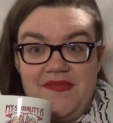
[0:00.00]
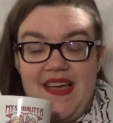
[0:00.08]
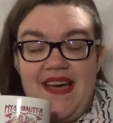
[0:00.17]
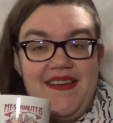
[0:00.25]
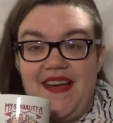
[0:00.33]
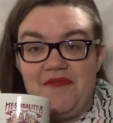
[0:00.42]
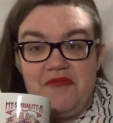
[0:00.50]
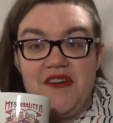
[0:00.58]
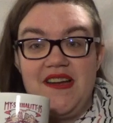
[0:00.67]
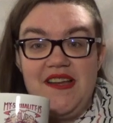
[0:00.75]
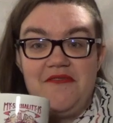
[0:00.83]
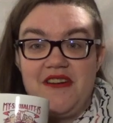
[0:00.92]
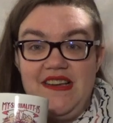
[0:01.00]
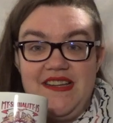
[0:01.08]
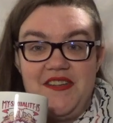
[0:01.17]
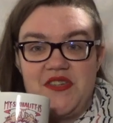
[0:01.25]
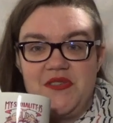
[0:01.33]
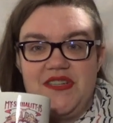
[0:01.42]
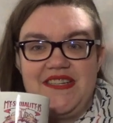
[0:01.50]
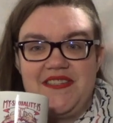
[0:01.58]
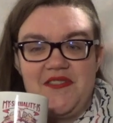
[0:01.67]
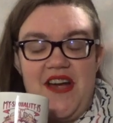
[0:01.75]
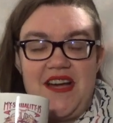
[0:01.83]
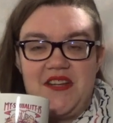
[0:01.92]
And I really enjoyed
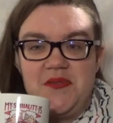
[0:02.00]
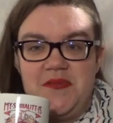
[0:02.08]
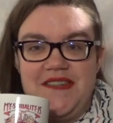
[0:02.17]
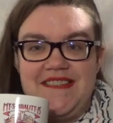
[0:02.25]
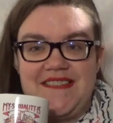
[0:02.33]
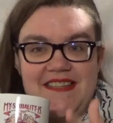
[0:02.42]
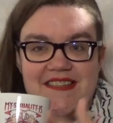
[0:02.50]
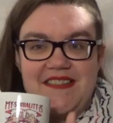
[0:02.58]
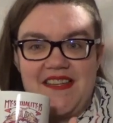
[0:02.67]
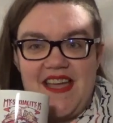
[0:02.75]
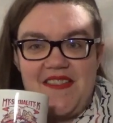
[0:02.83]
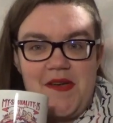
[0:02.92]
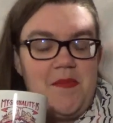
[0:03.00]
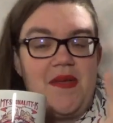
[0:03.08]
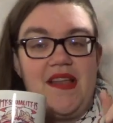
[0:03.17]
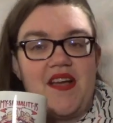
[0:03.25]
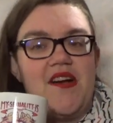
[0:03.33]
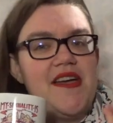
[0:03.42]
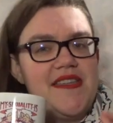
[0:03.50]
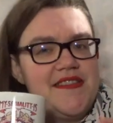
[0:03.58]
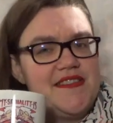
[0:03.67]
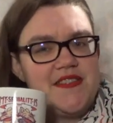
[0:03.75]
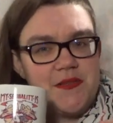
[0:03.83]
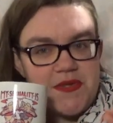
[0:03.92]
trying to piece things together and be like, oh yeah,
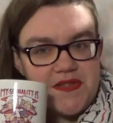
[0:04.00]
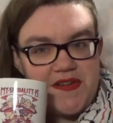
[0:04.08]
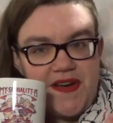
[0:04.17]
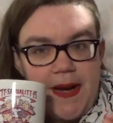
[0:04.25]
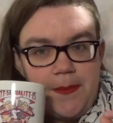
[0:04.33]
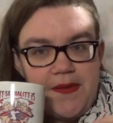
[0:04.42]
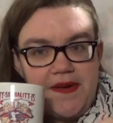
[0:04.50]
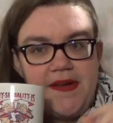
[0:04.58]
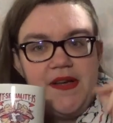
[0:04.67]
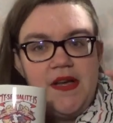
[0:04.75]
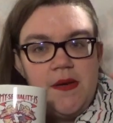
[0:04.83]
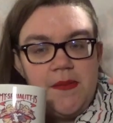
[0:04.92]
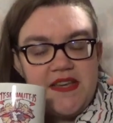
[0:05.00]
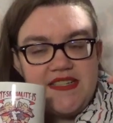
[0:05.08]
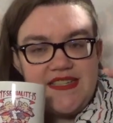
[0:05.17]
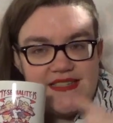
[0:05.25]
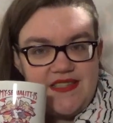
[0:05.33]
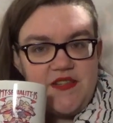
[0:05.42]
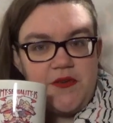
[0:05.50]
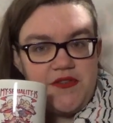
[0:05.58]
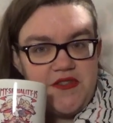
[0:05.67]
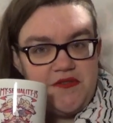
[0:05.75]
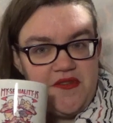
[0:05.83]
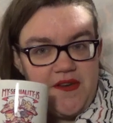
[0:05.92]
this is what's going to happen because it's so and
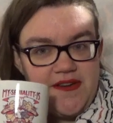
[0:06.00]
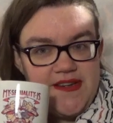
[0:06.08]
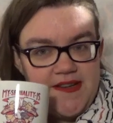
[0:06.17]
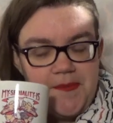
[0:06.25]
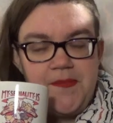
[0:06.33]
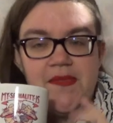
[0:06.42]
so fairy tale.